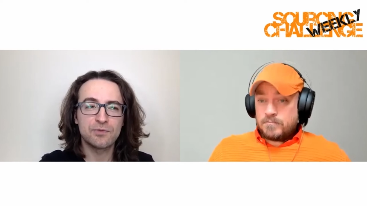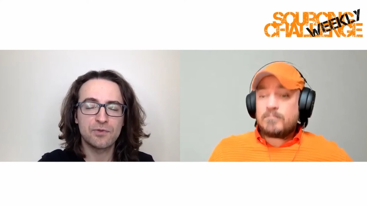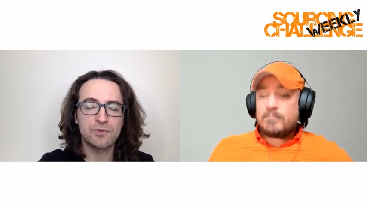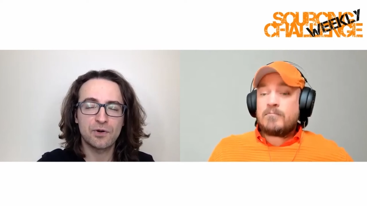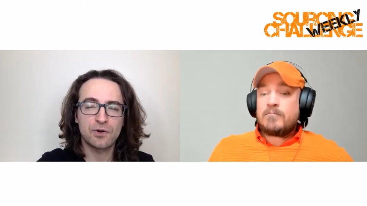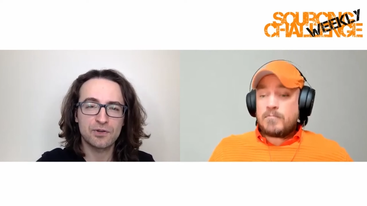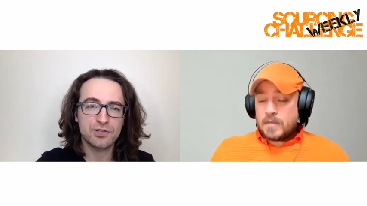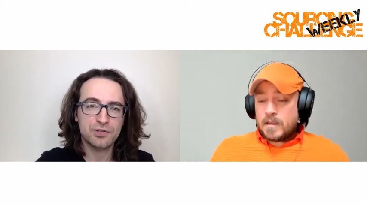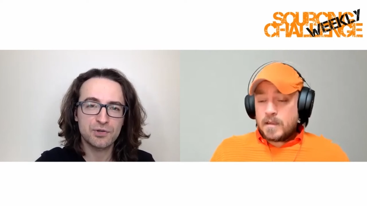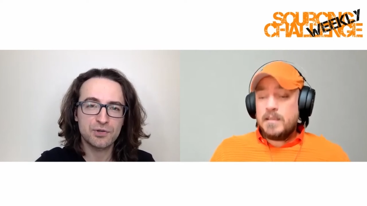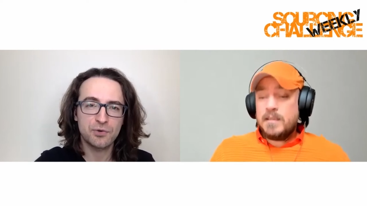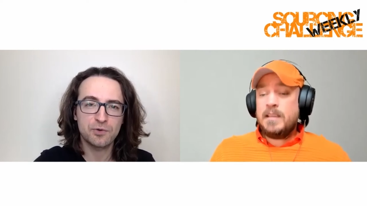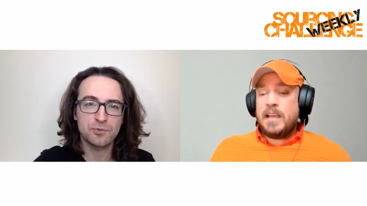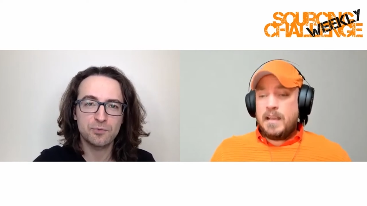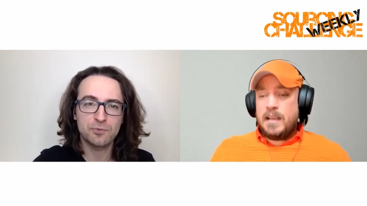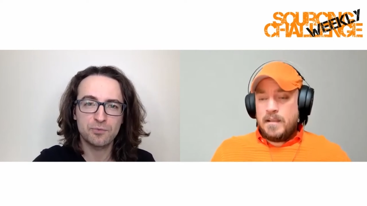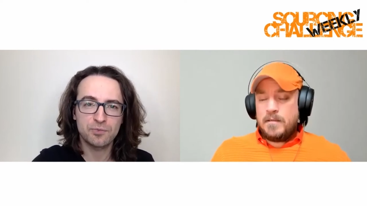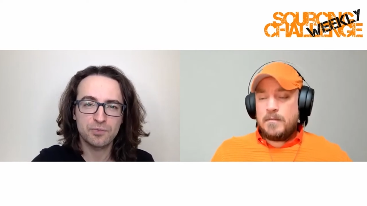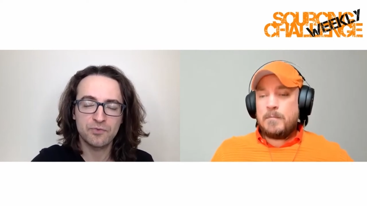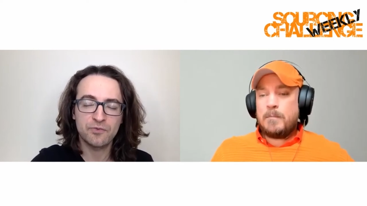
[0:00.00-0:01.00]
Speaker 1: for a short
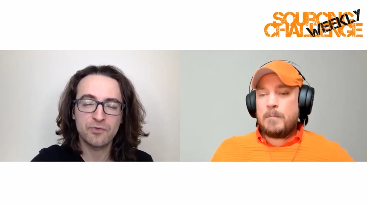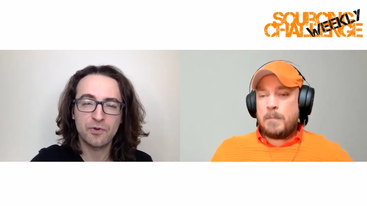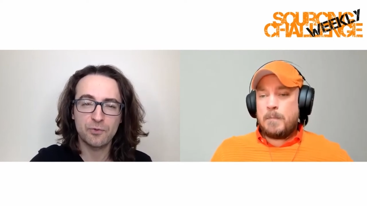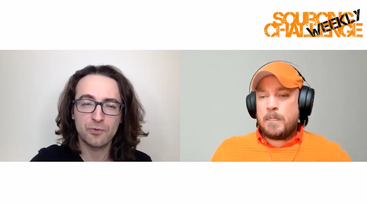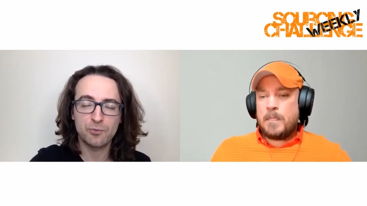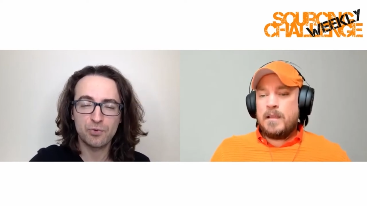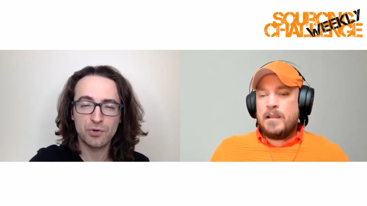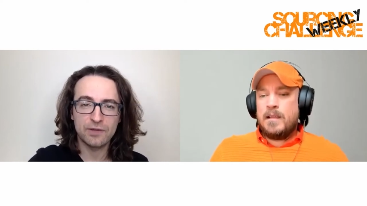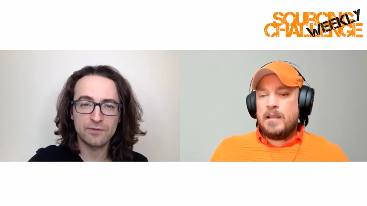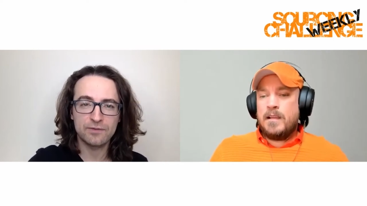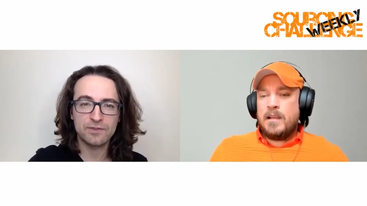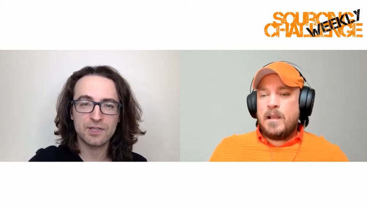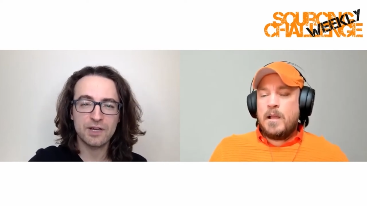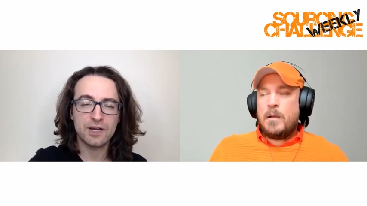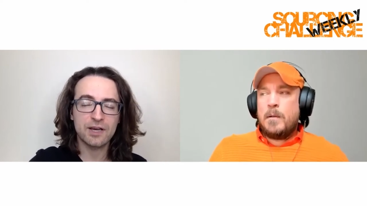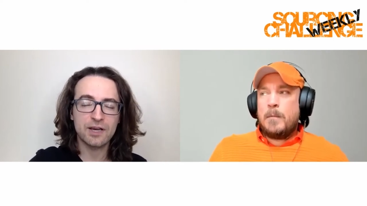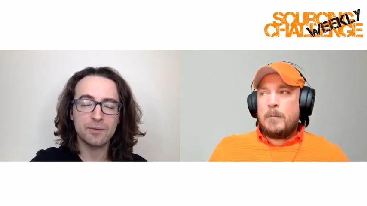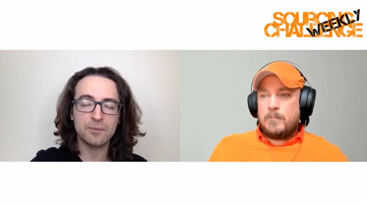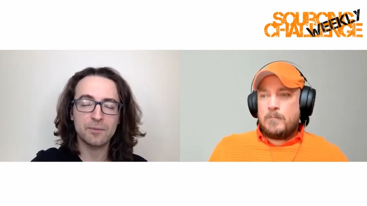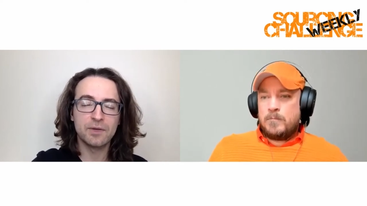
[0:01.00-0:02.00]
yeah. for a brief
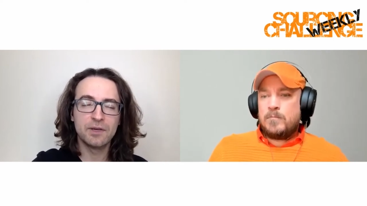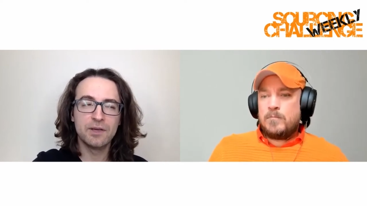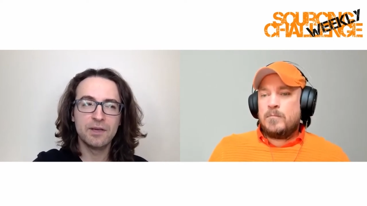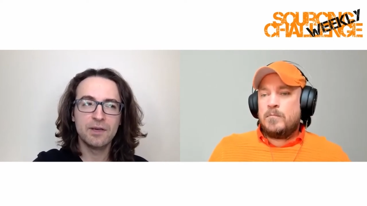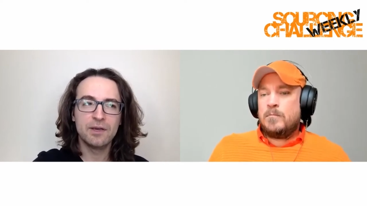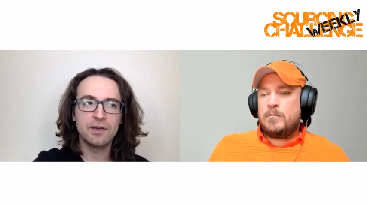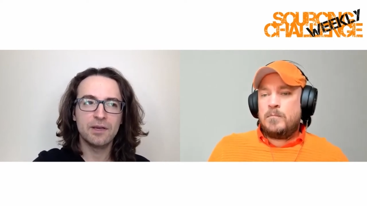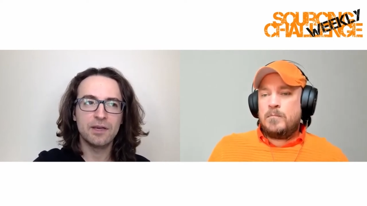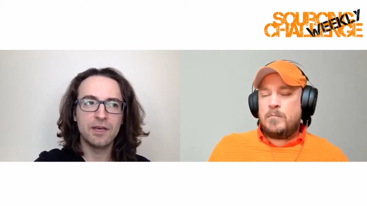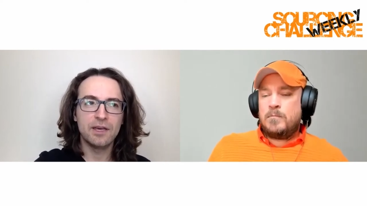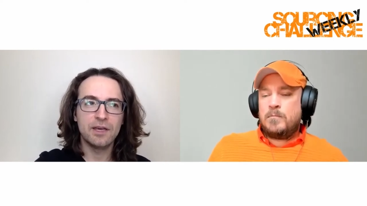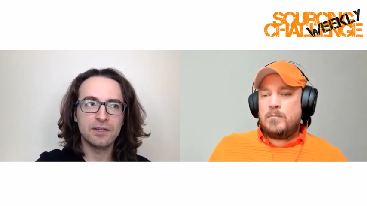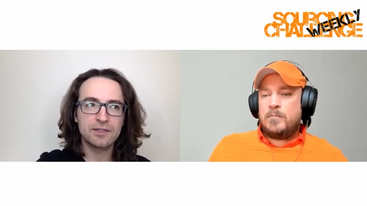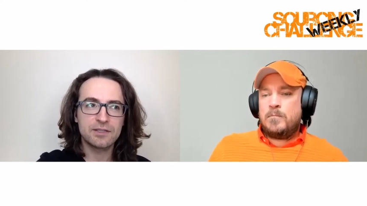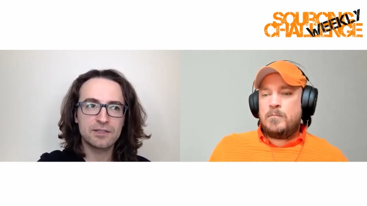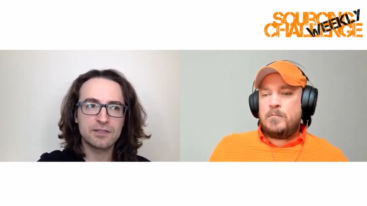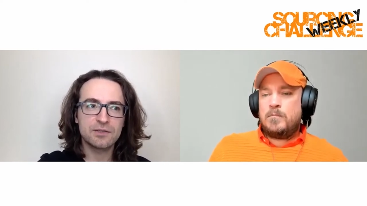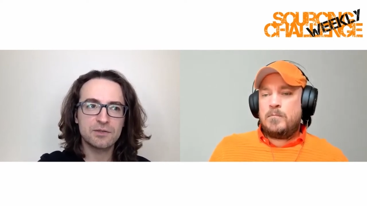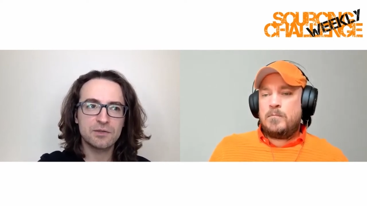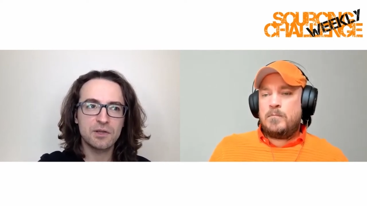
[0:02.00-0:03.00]
time
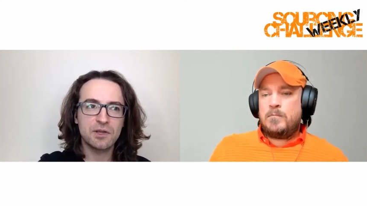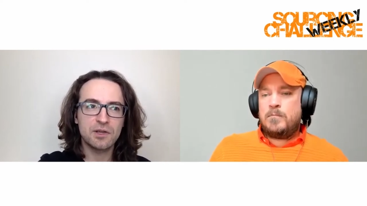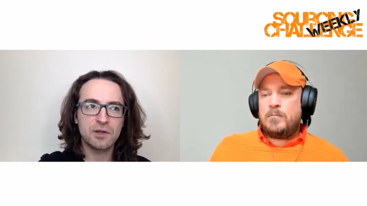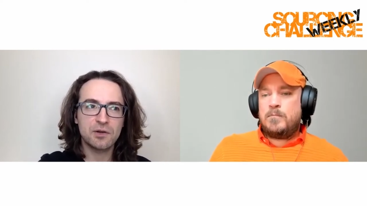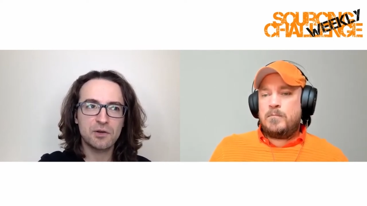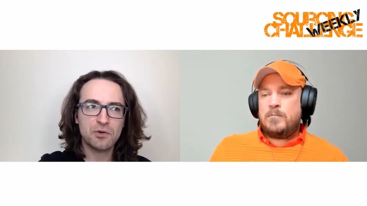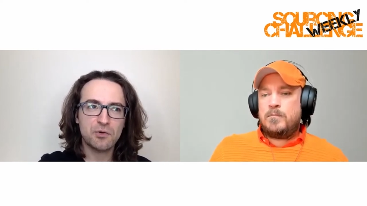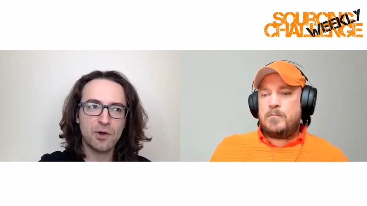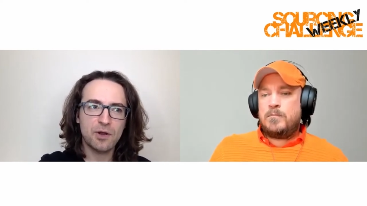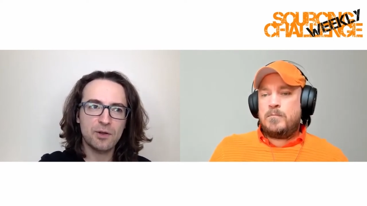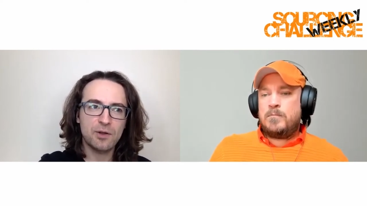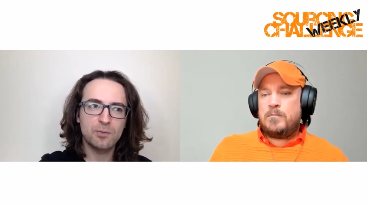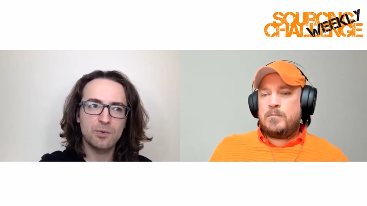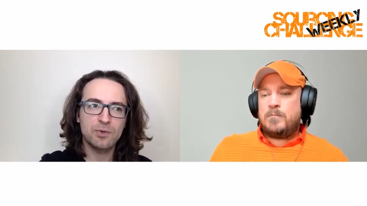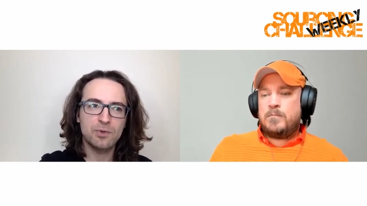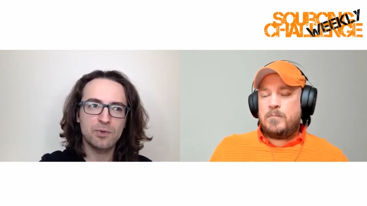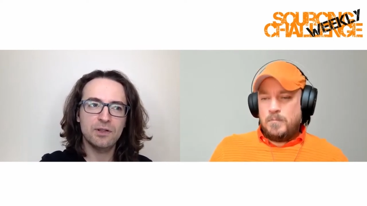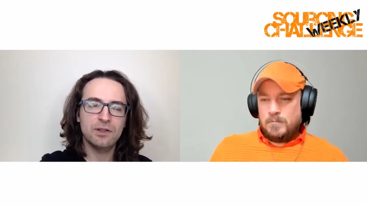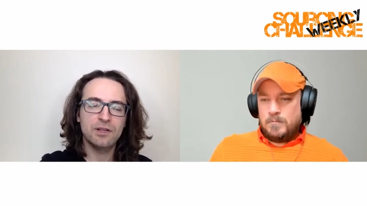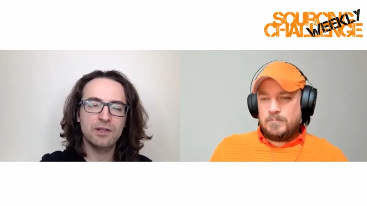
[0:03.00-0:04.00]
it's
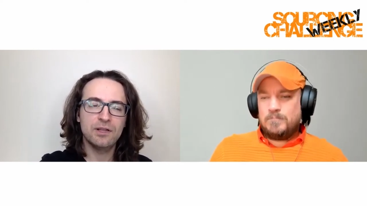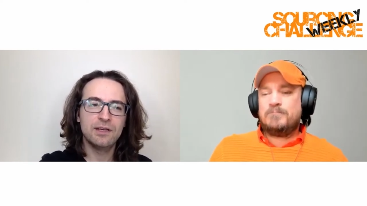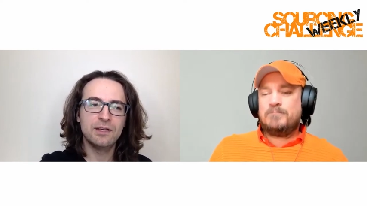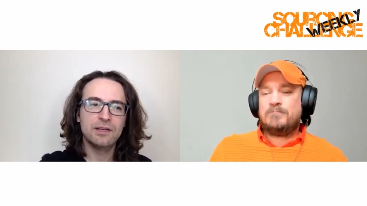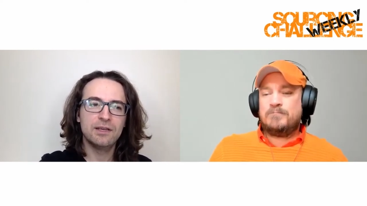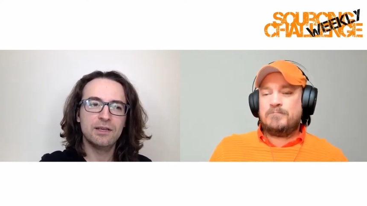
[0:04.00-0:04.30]
incredible